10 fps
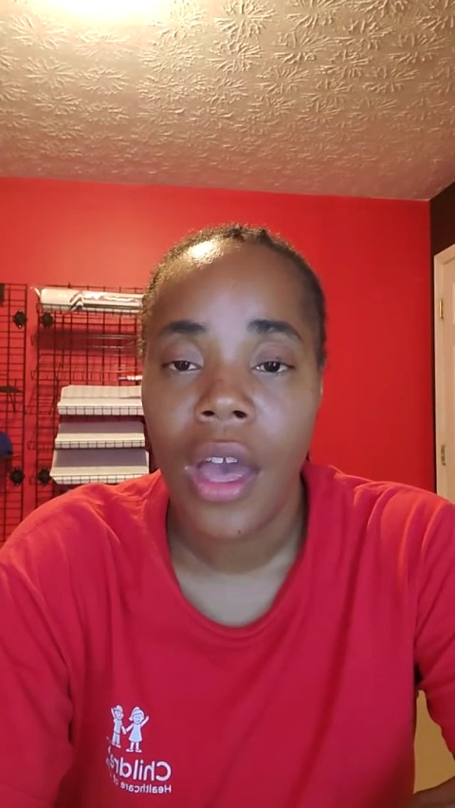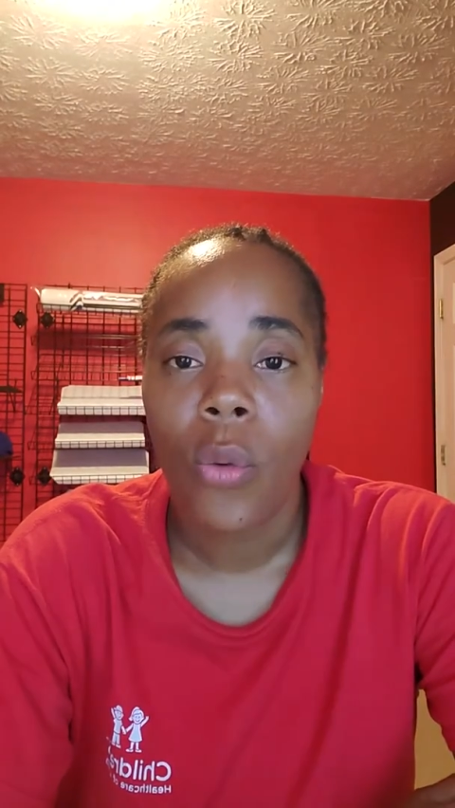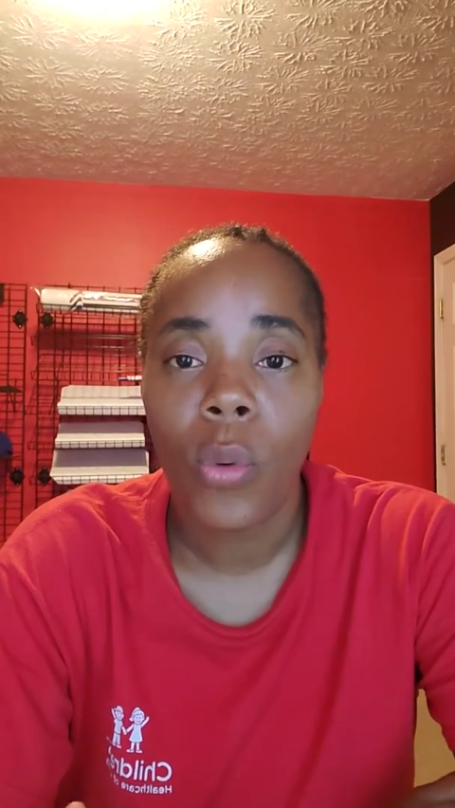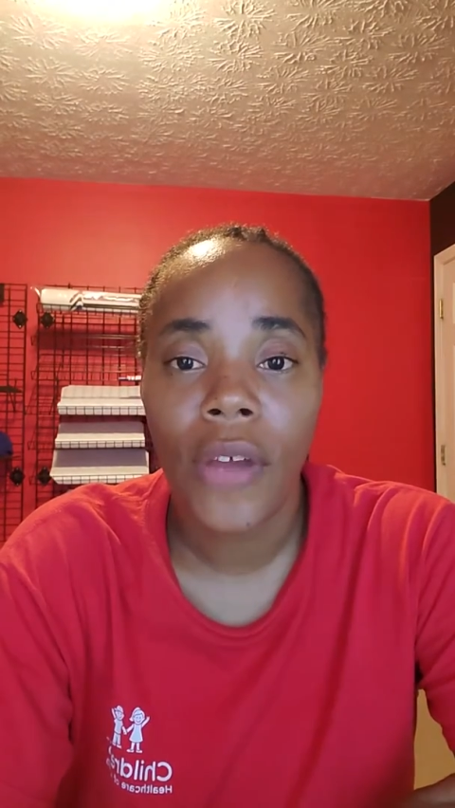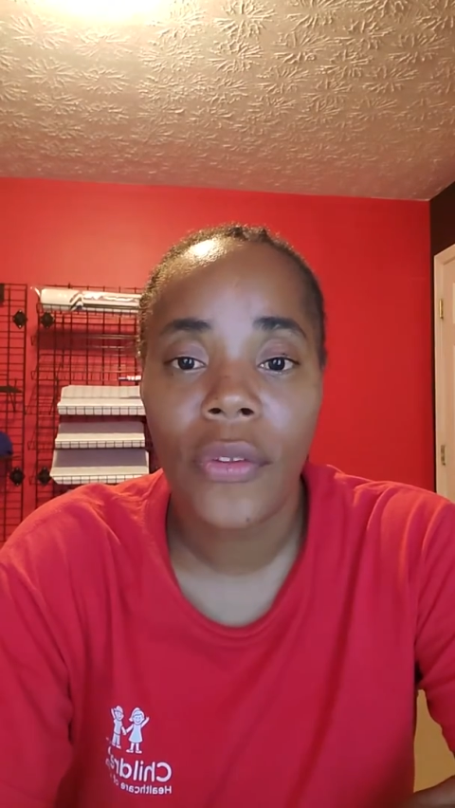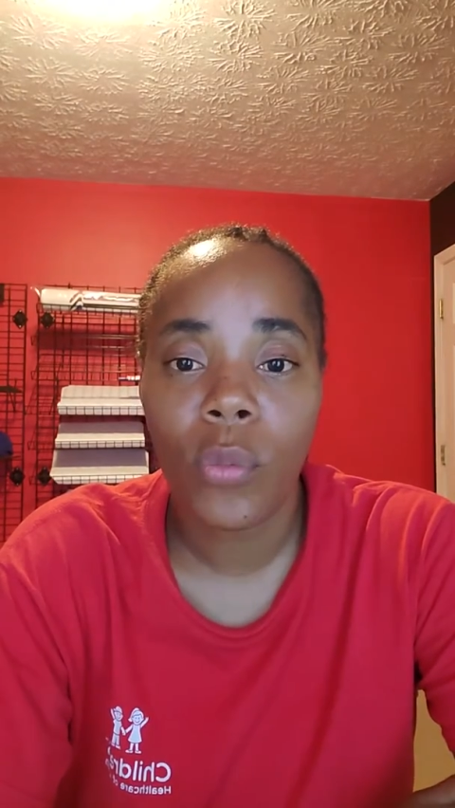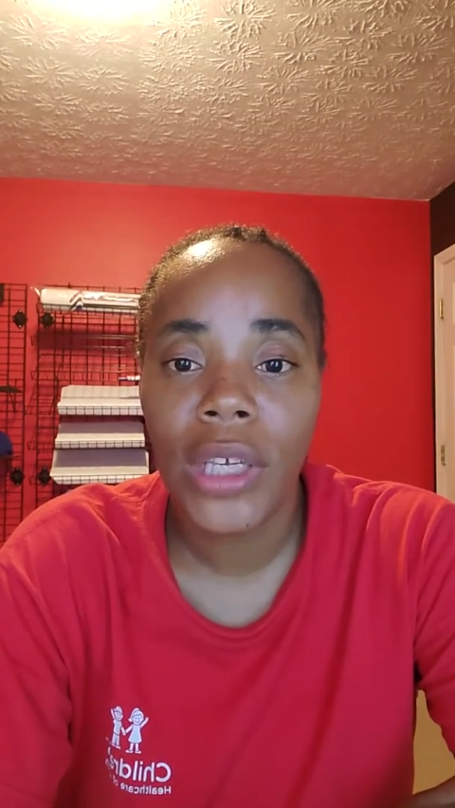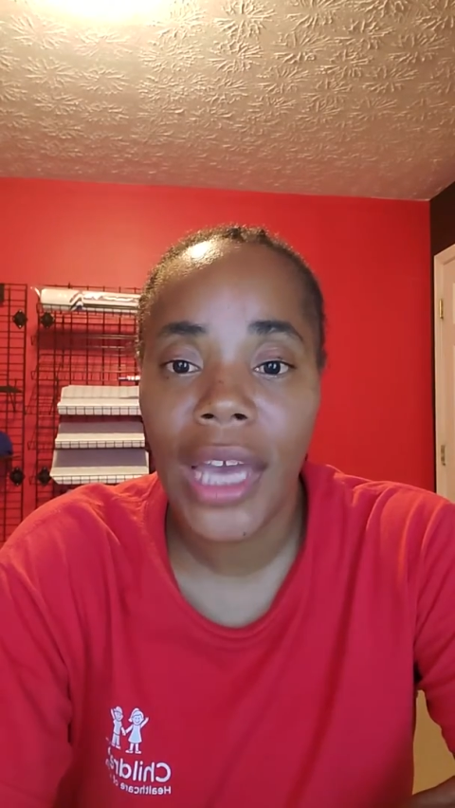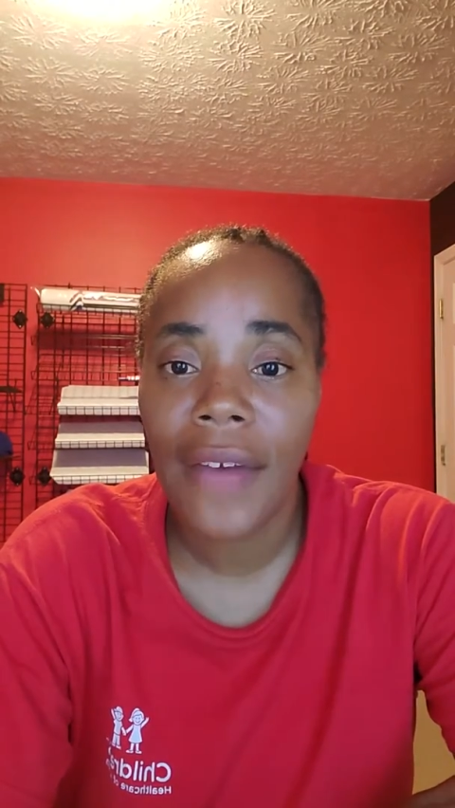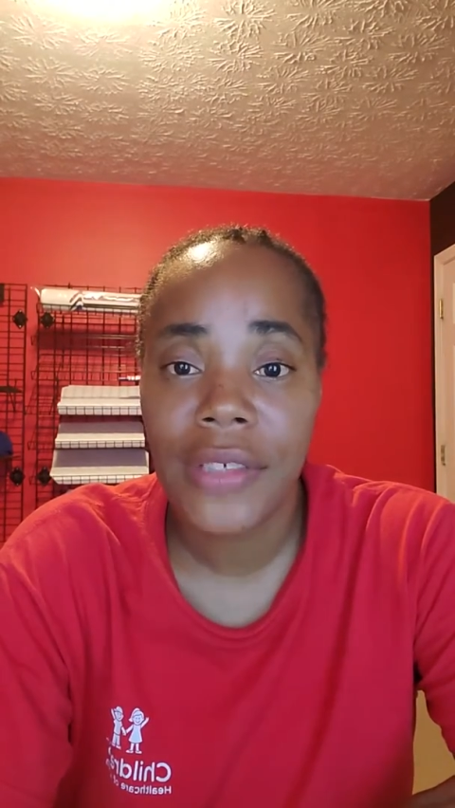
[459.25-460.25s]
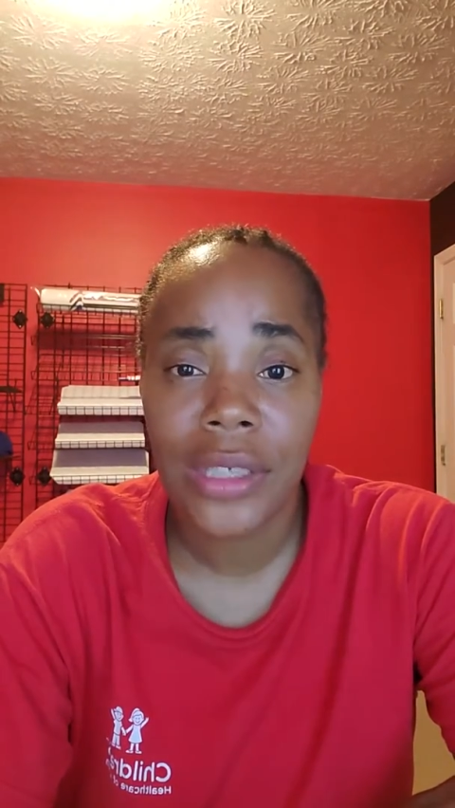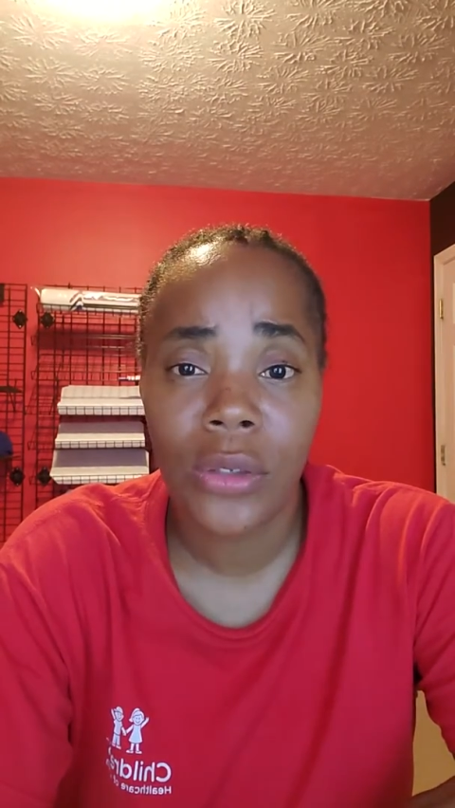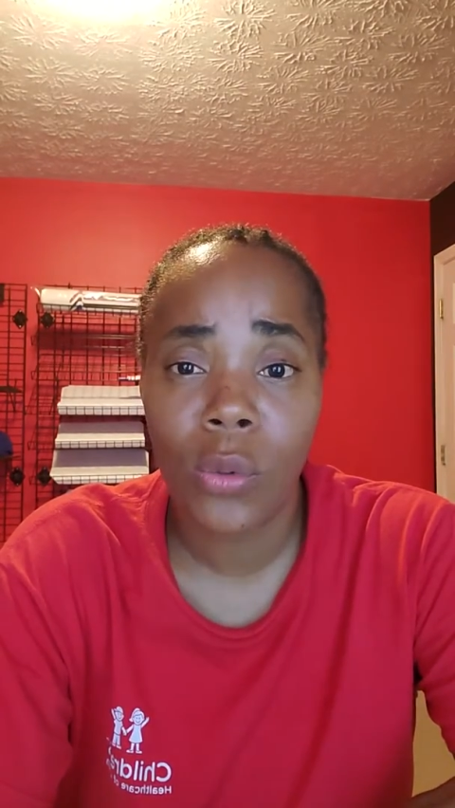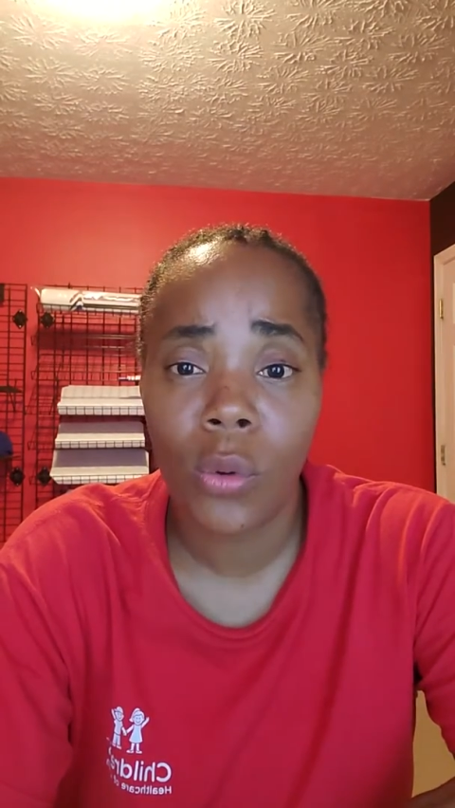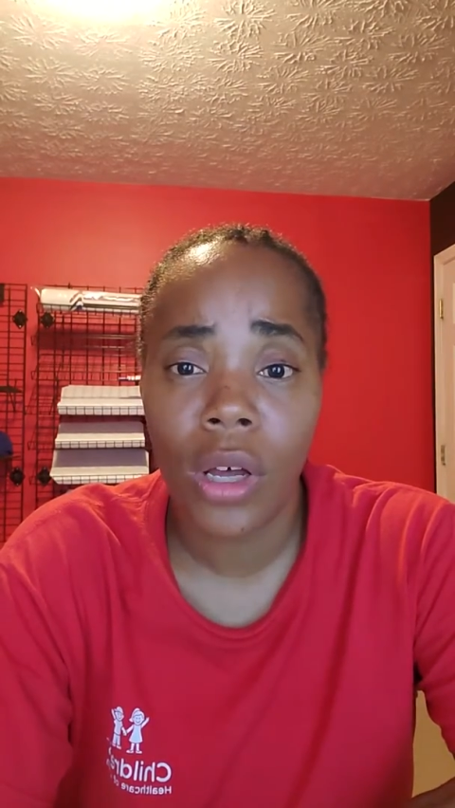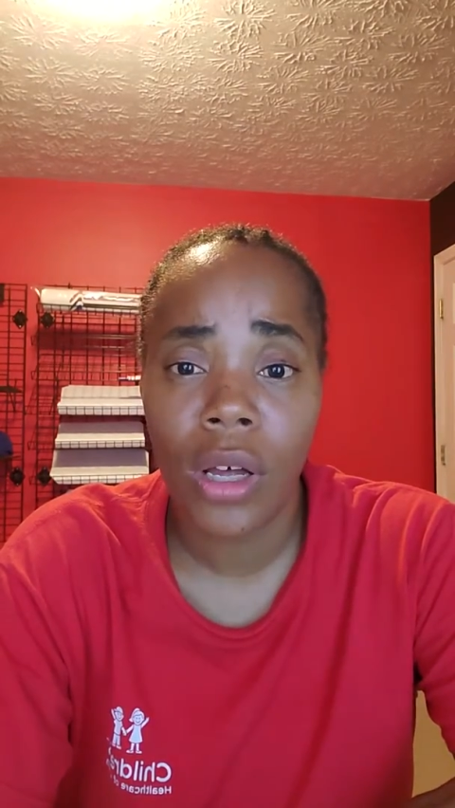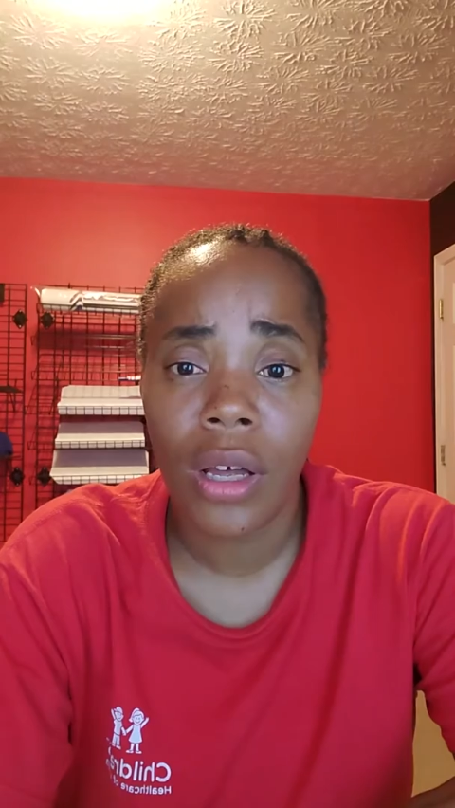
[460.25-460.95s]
We have to